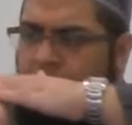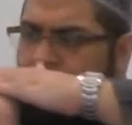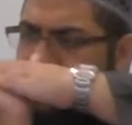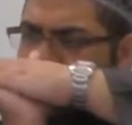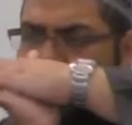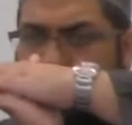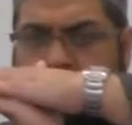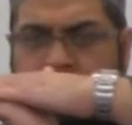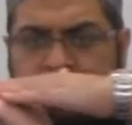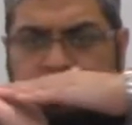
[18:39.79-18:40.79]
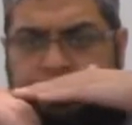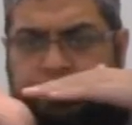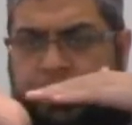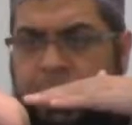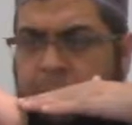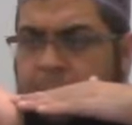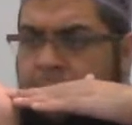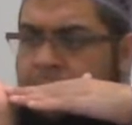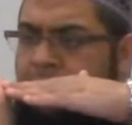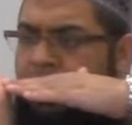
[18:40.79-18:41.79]
on the table,
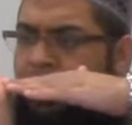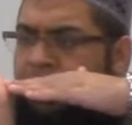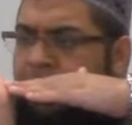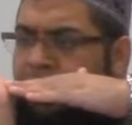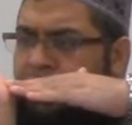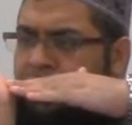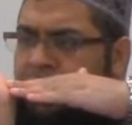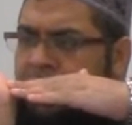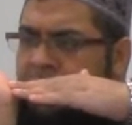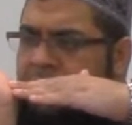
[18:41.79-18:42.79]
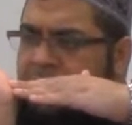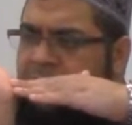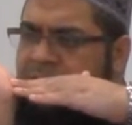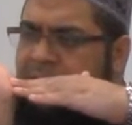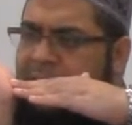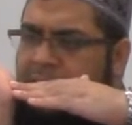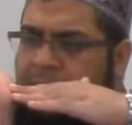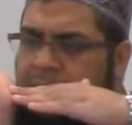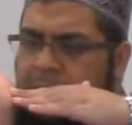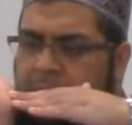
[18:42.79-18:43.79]
so we've got to tilt it
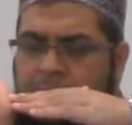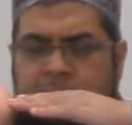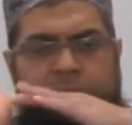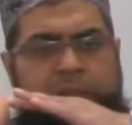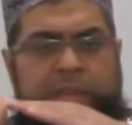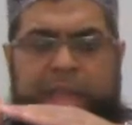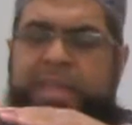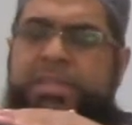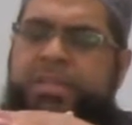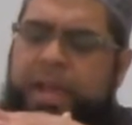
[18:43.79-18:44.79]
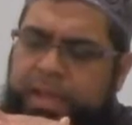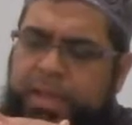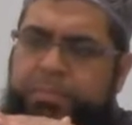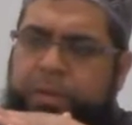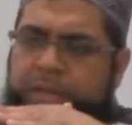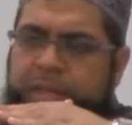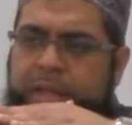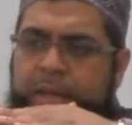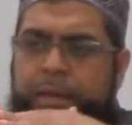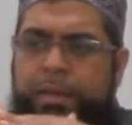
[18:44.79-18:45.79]
slightly, not the entire
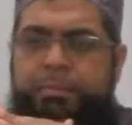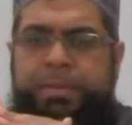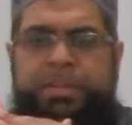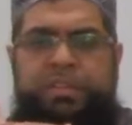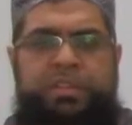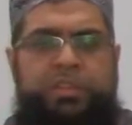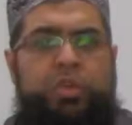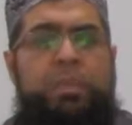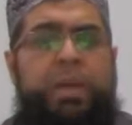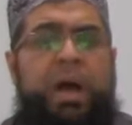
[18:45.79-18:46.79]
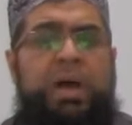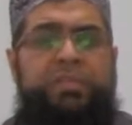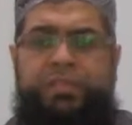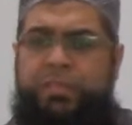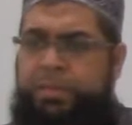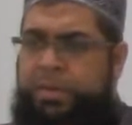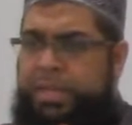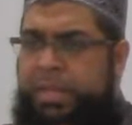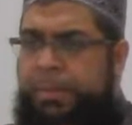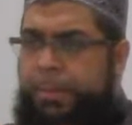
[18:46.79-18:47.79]
body, but just the top half of the
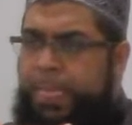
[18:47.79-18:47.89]
body.